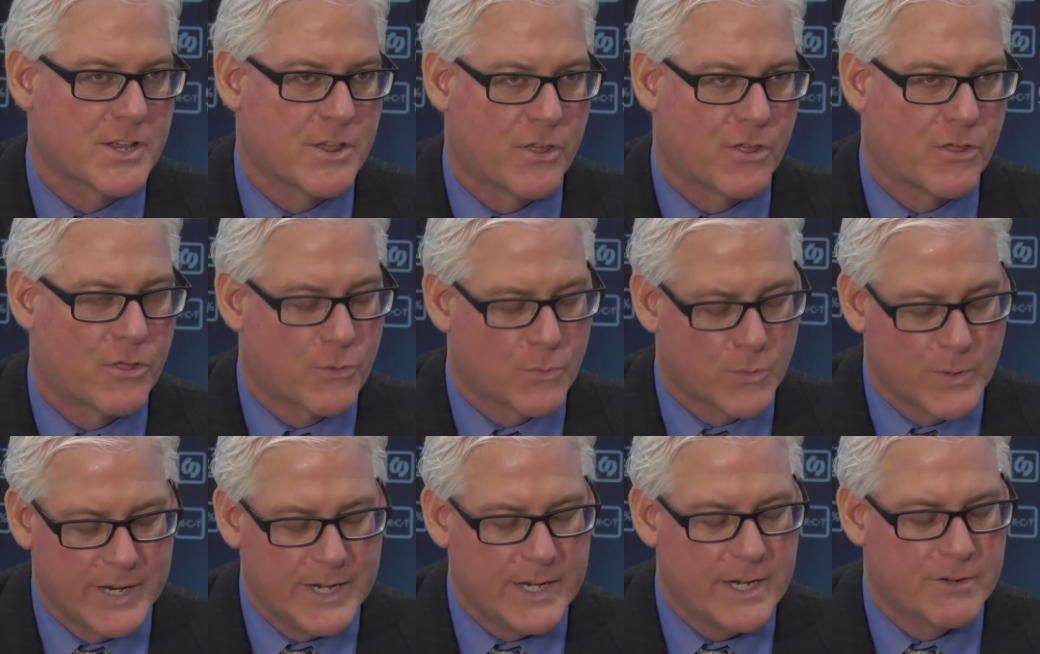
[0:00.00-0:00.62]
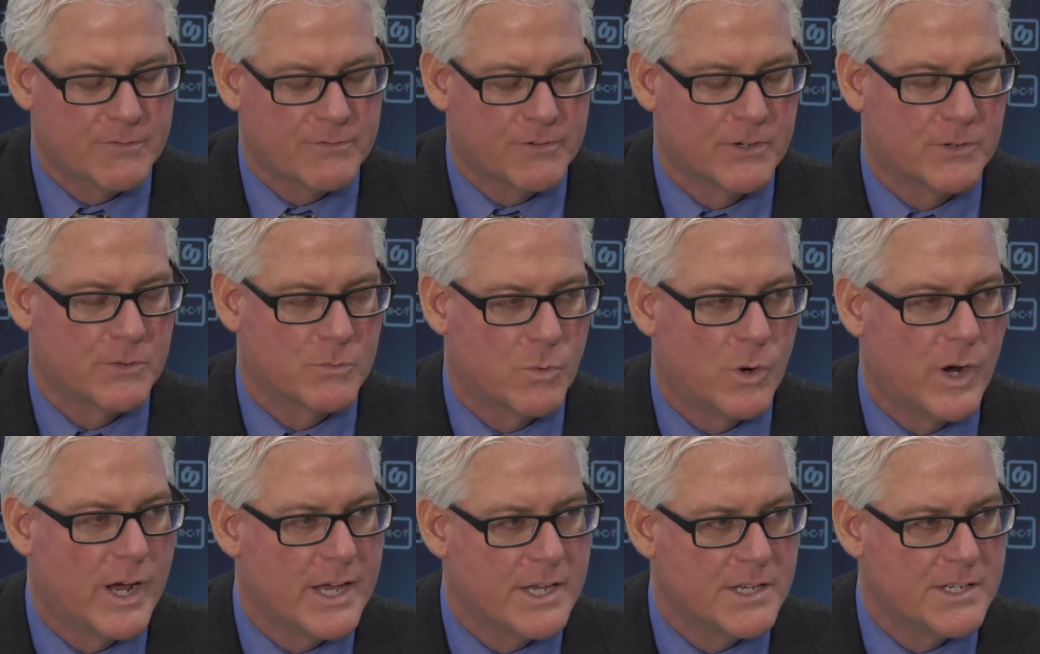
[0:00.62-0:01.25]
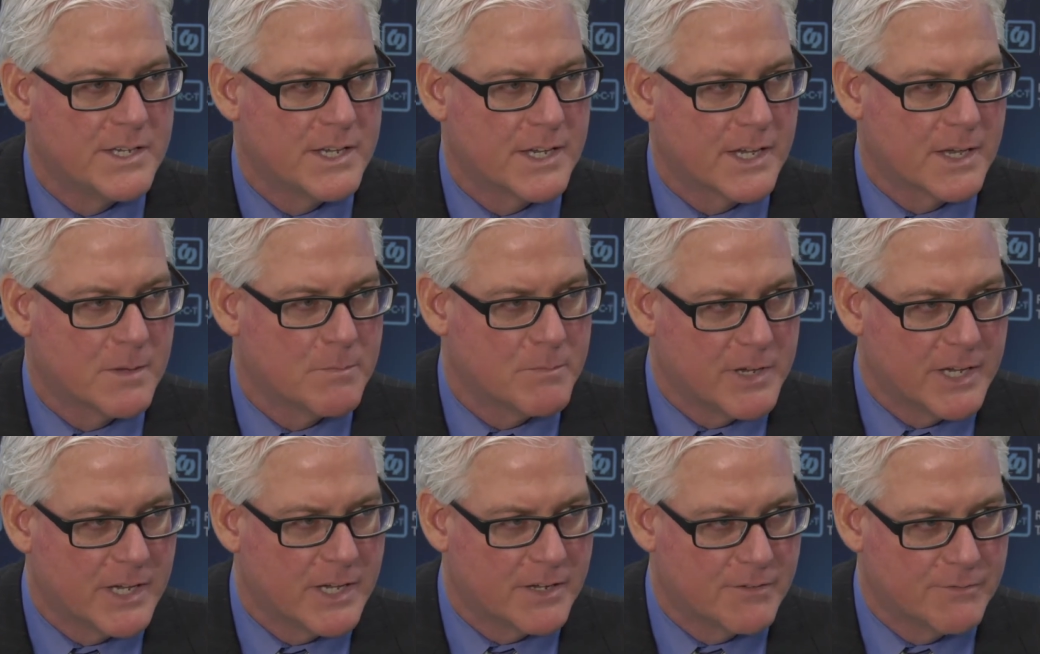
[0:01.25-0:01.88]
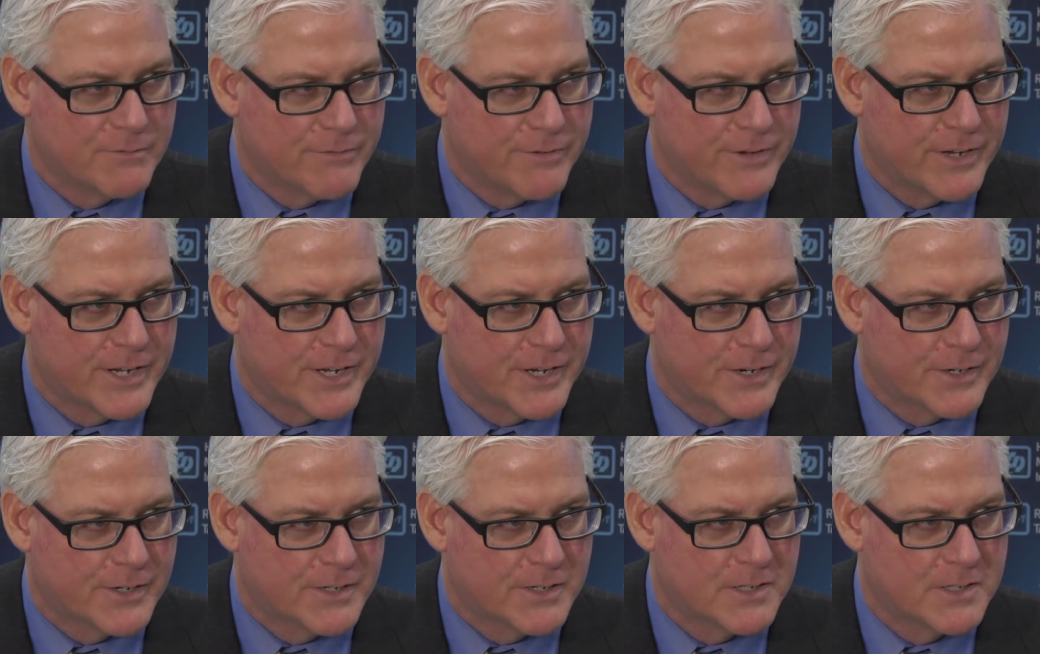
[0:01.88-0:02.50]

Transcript: three different ways it can be configured.